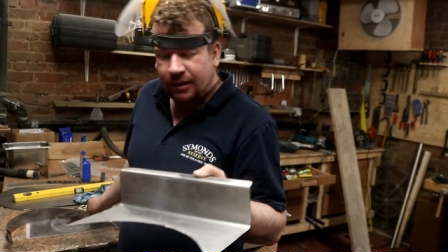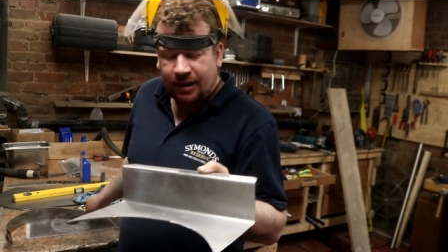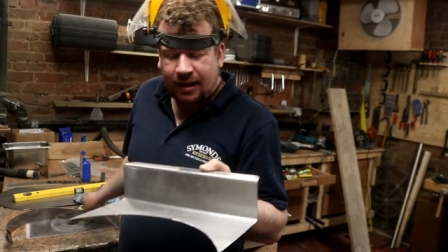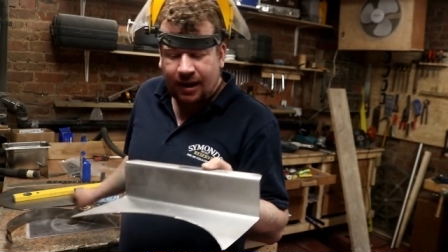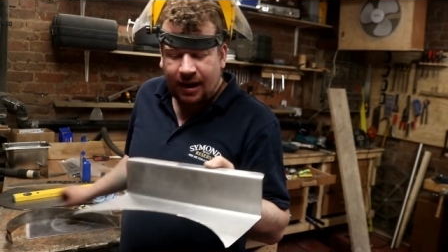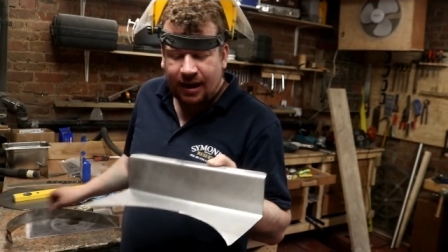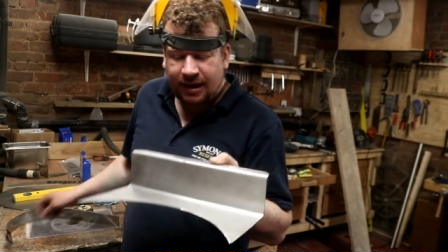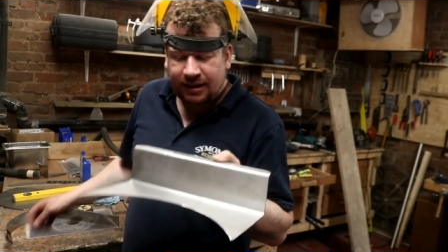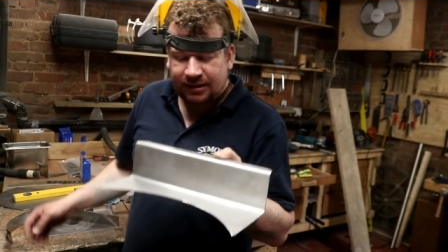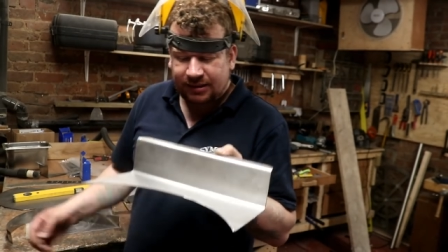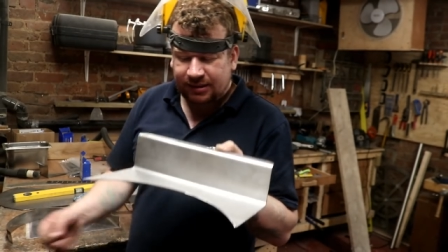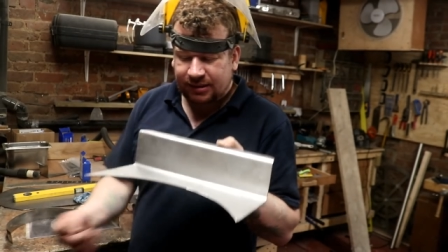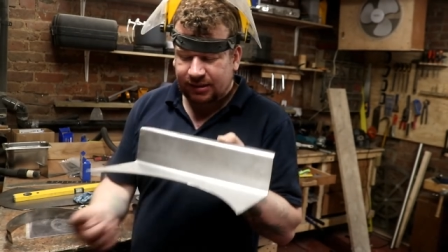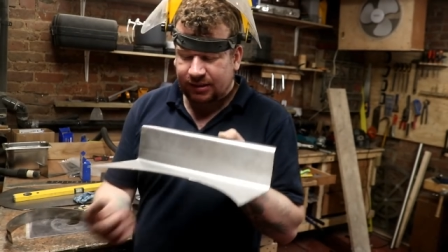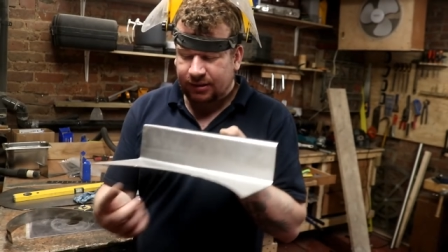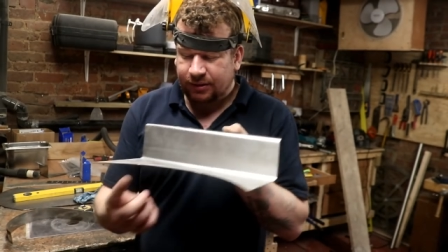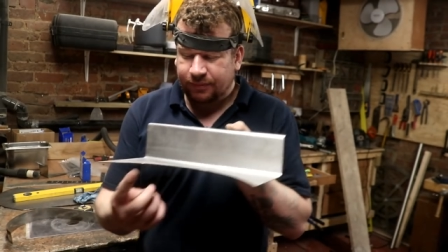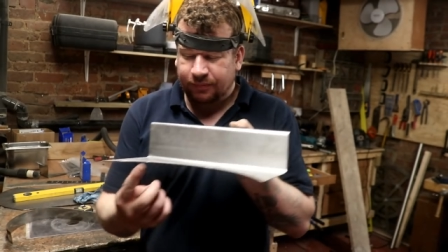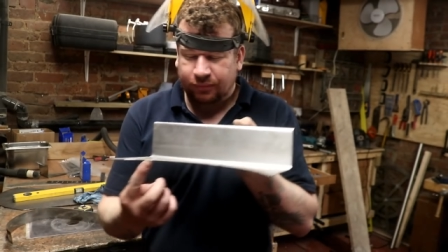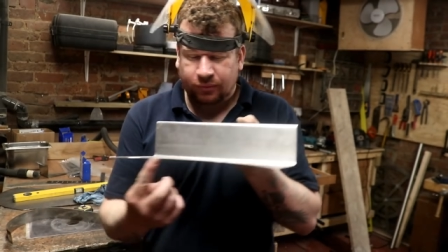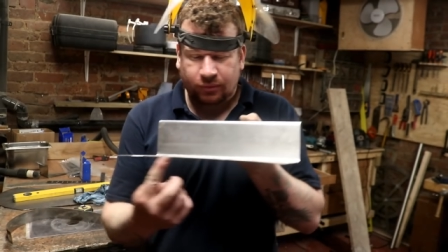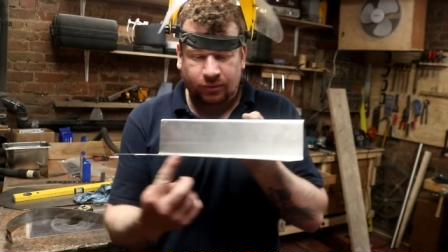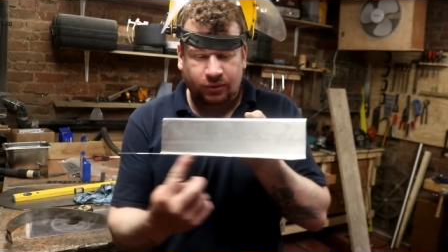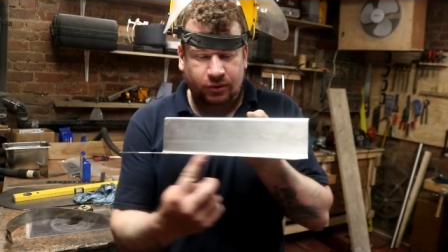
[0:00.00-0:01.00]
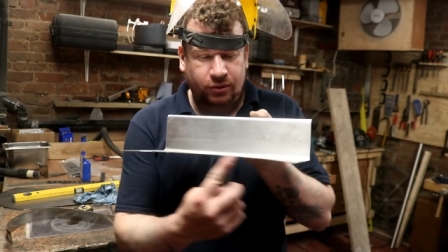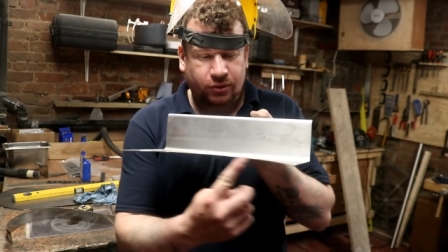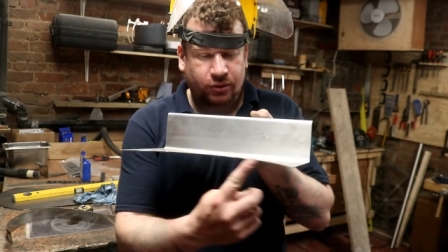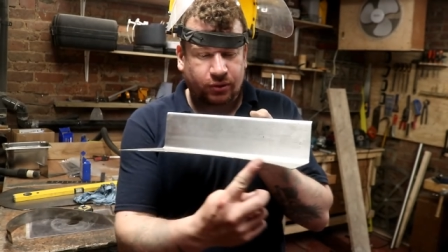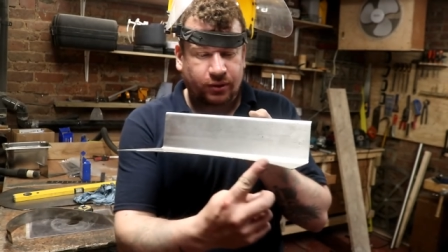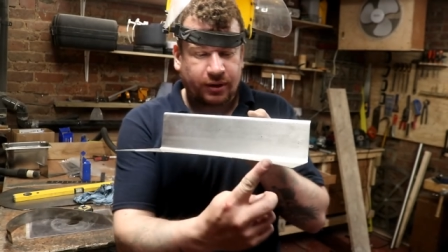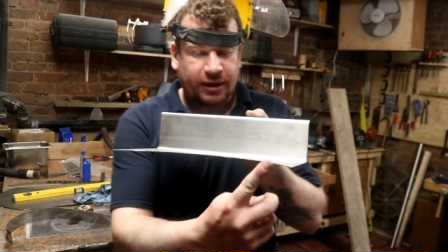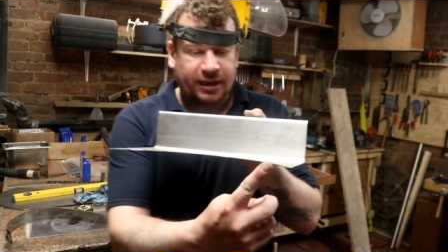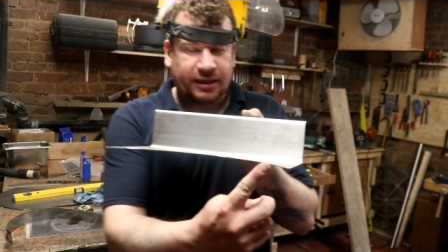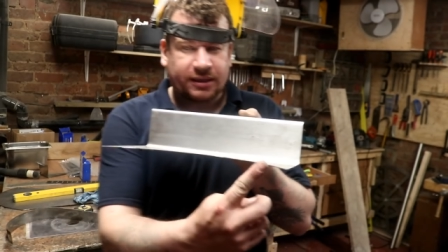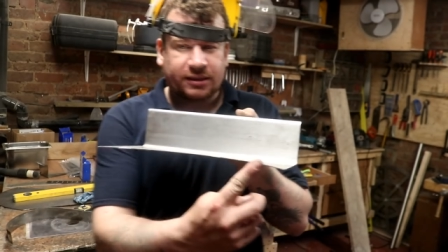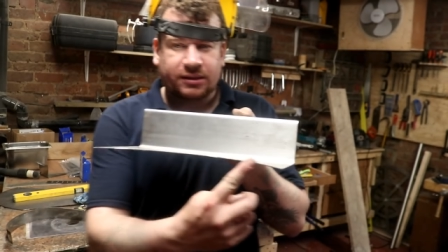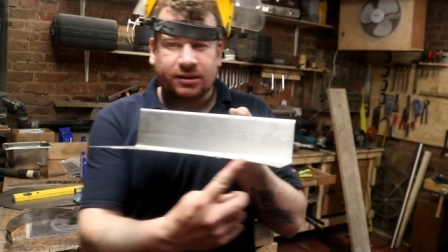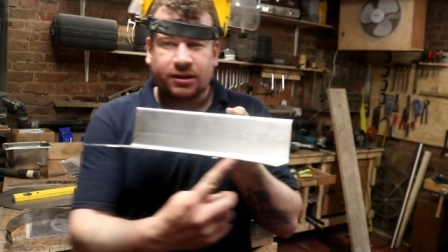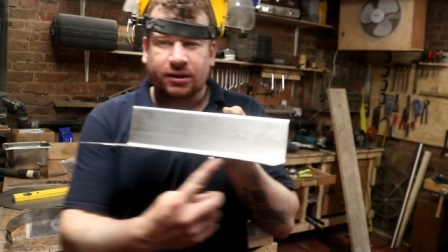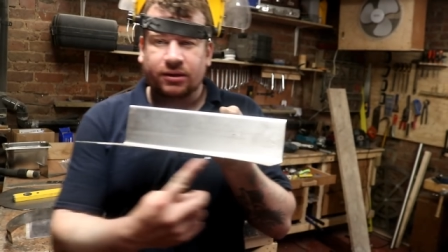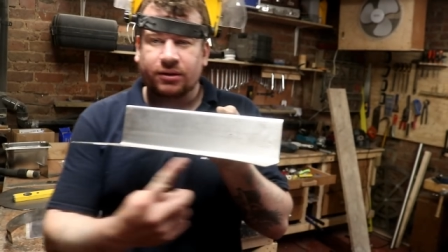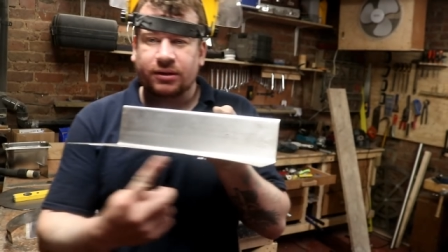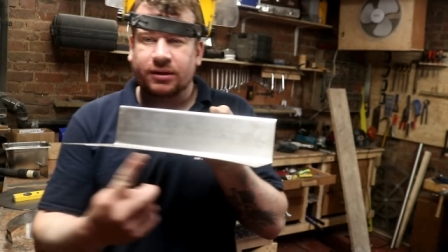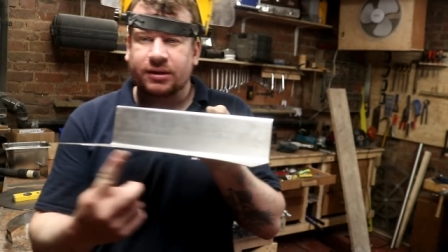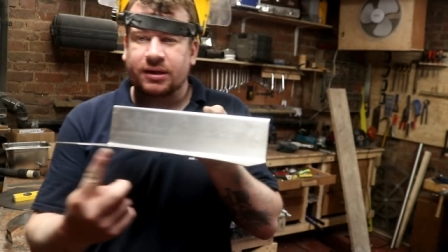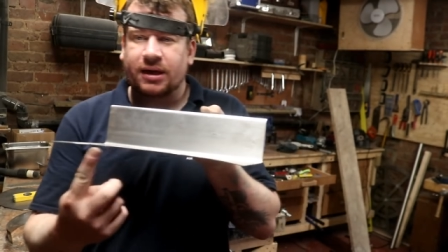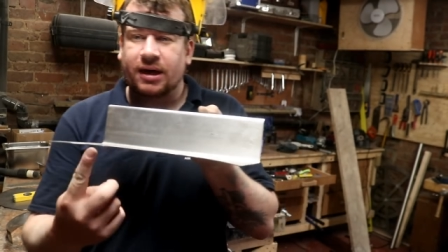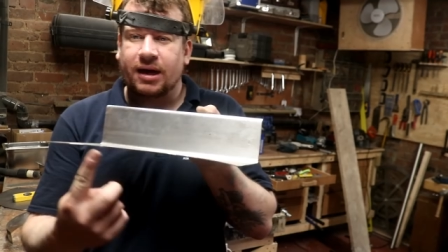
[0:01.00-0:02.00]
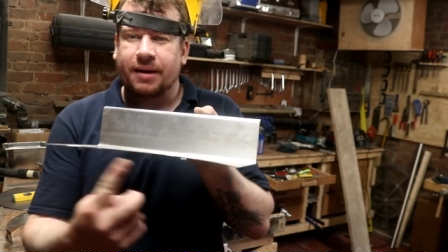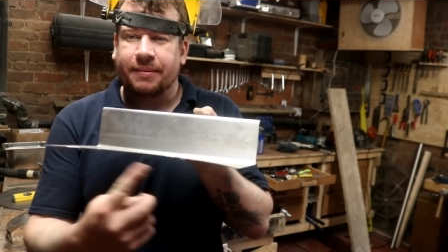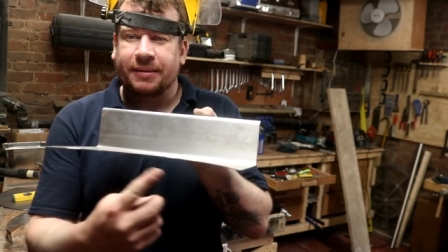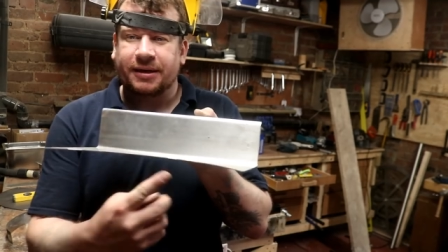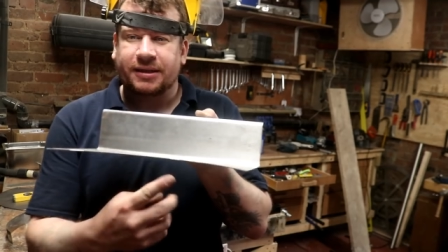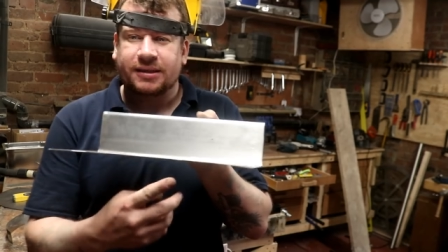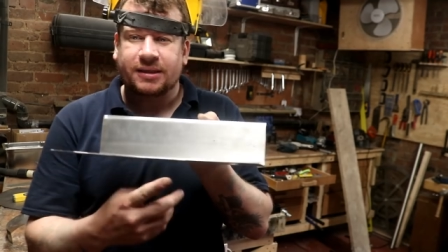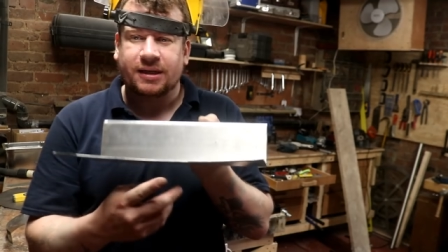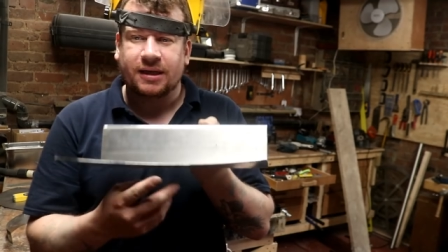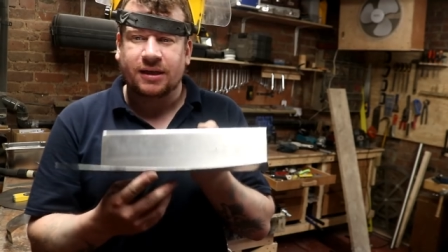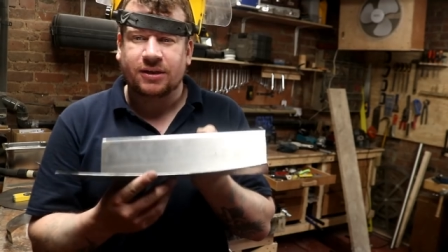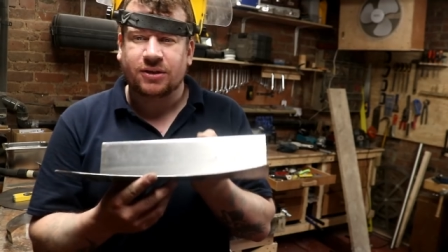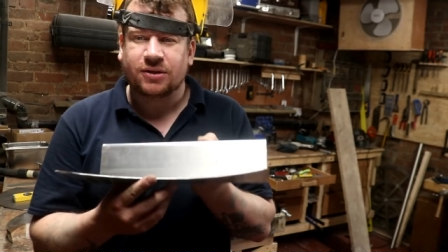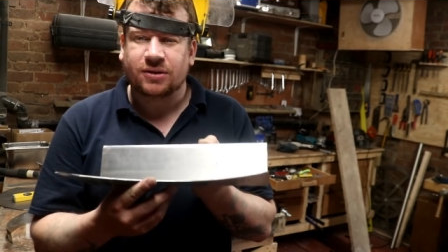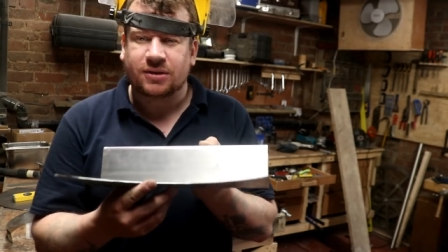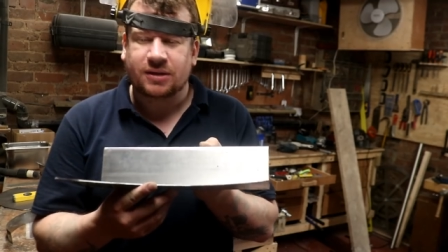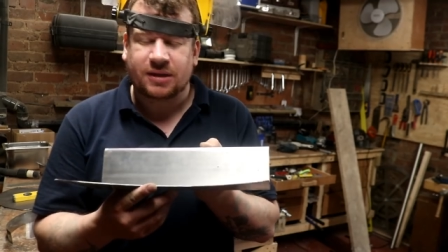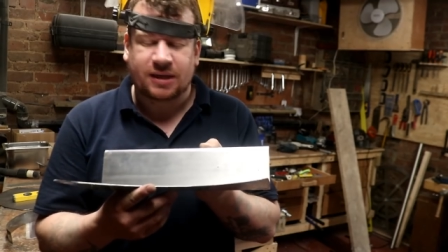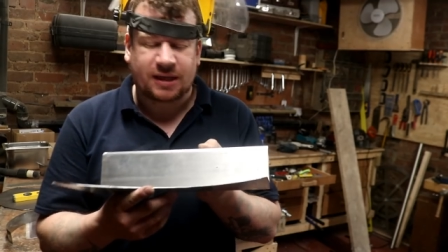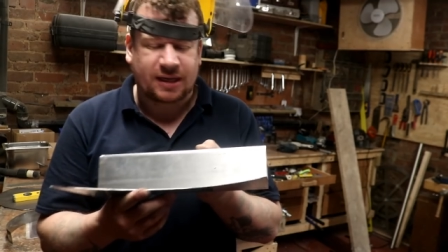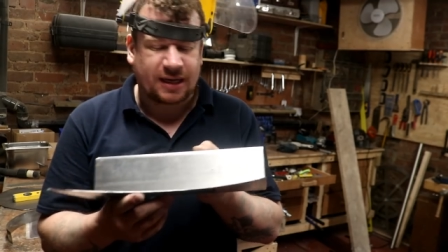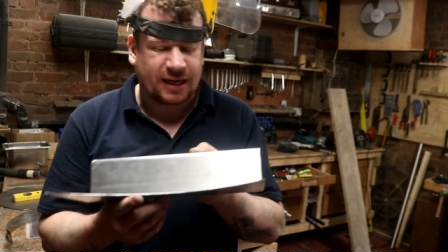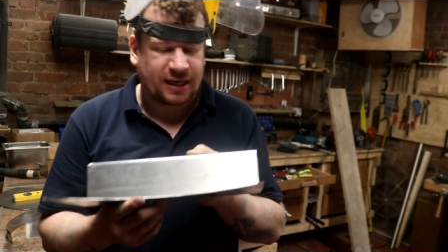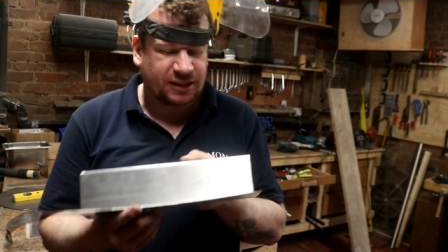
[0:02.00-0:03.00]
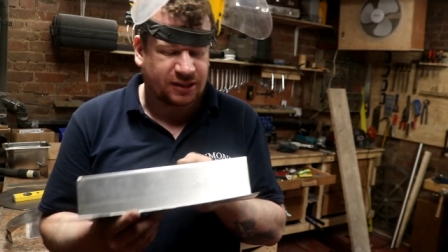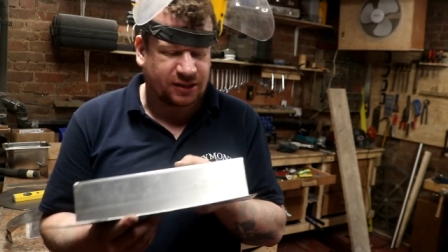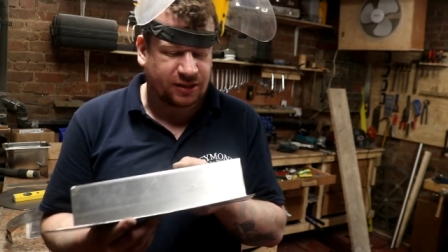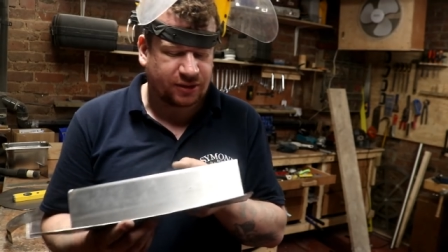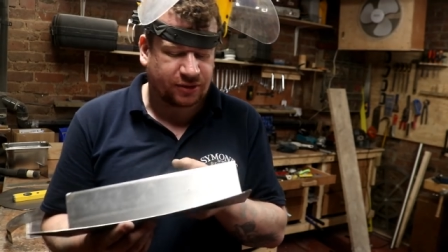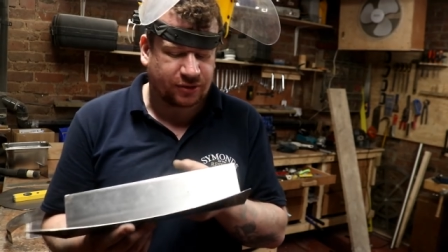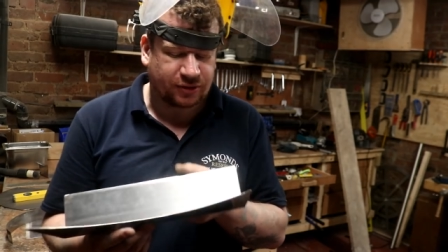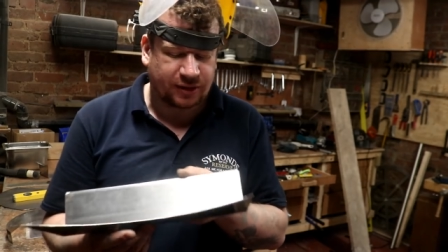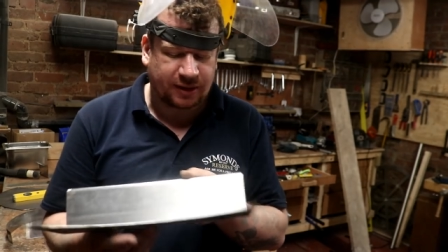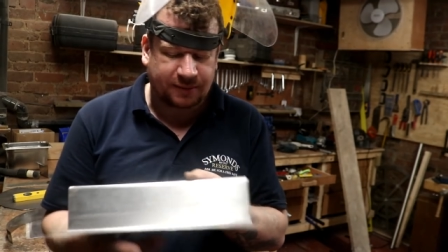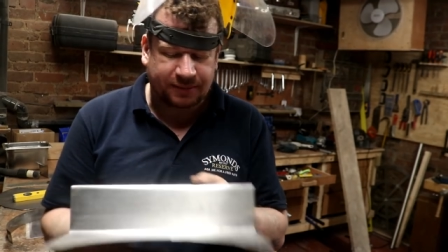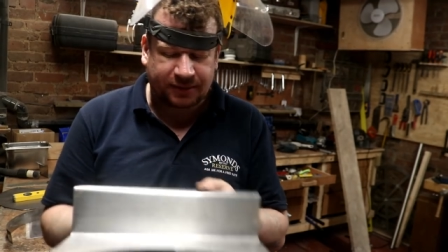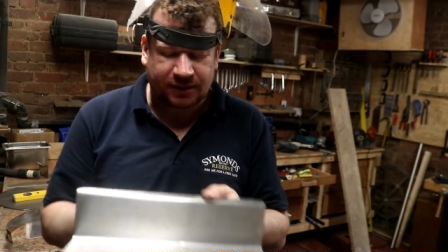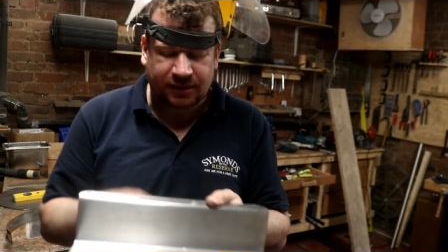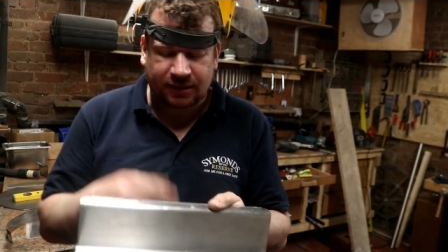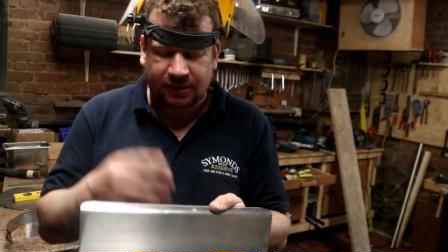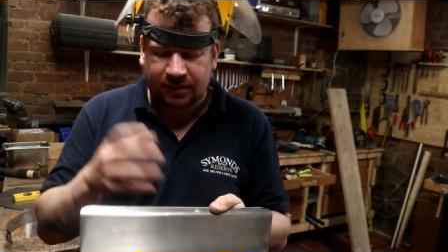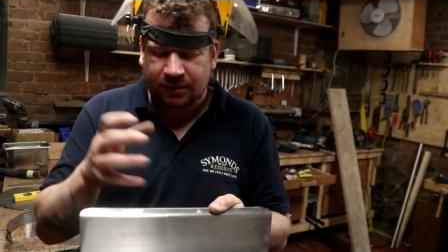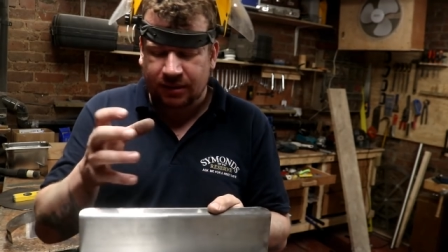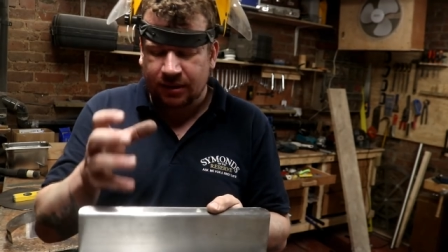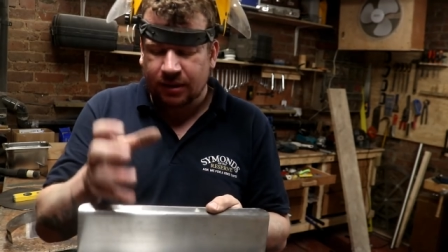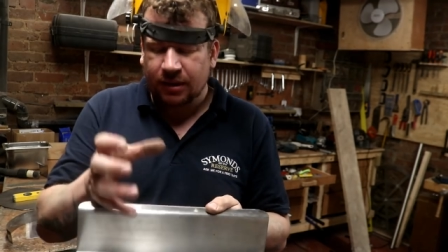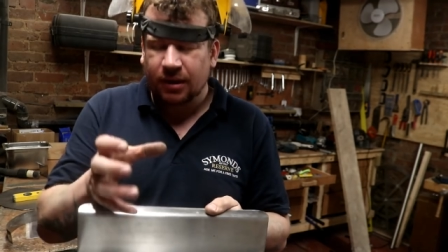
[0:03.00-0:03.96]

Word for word: cask cut into the diameter just to catch the drips and